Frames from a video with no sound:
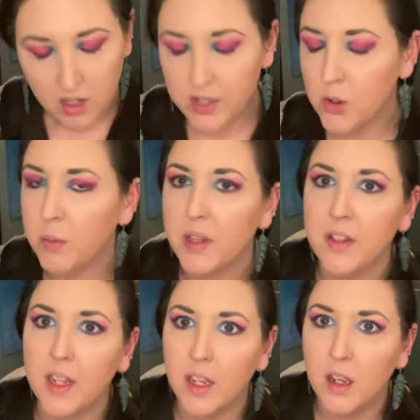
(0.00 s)
they told me that
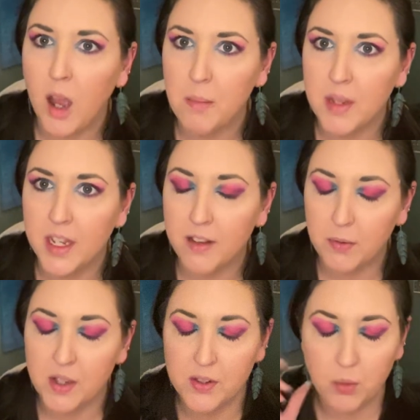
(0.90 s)
they got me a gift
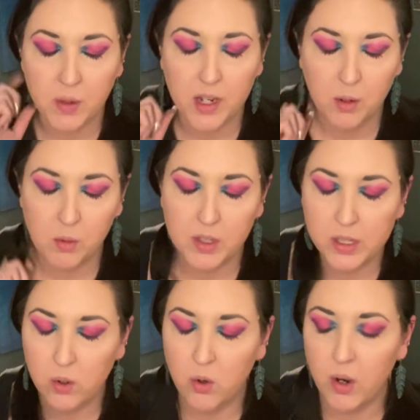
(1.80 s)
because the reading was
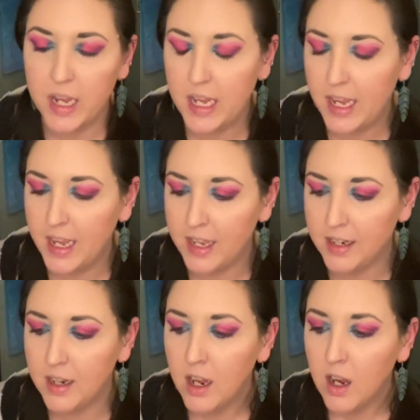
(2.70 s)
so great and